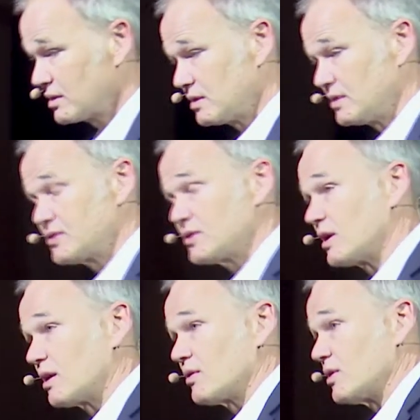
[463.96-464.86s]

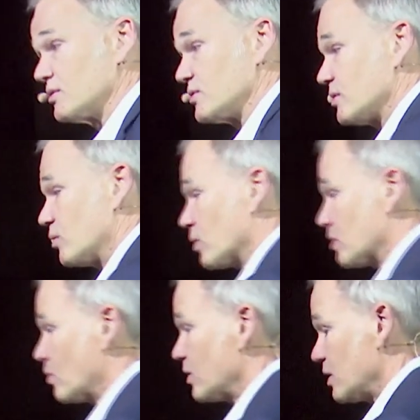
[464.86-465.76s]
scenarios, we're
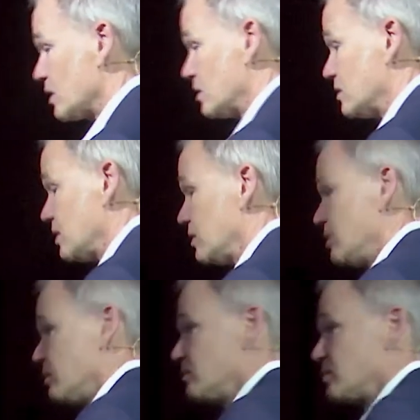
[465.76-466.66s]
going to
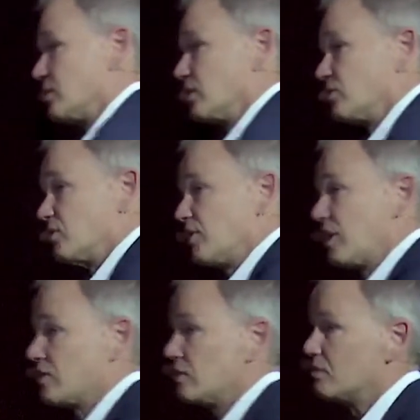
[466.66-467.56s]
continue to deliver
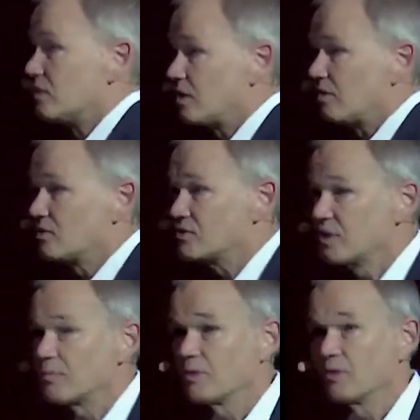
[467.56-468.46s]
value at every
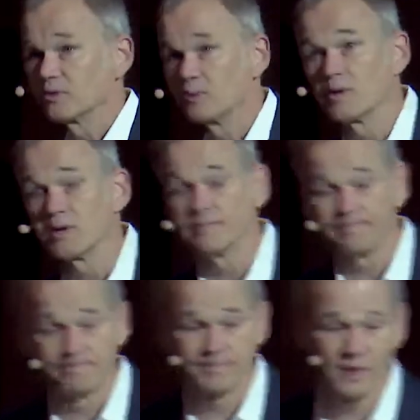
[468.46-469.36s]
step along the way.
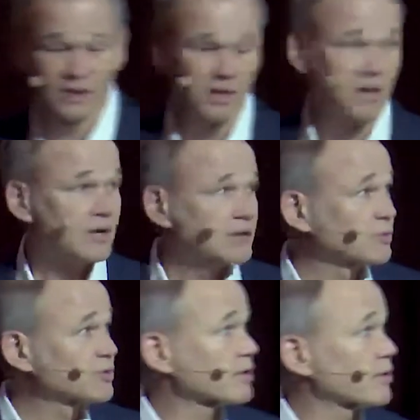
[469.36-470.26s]
So we'll
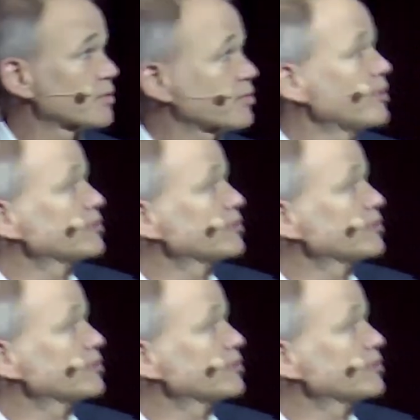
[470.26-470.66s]
start with remote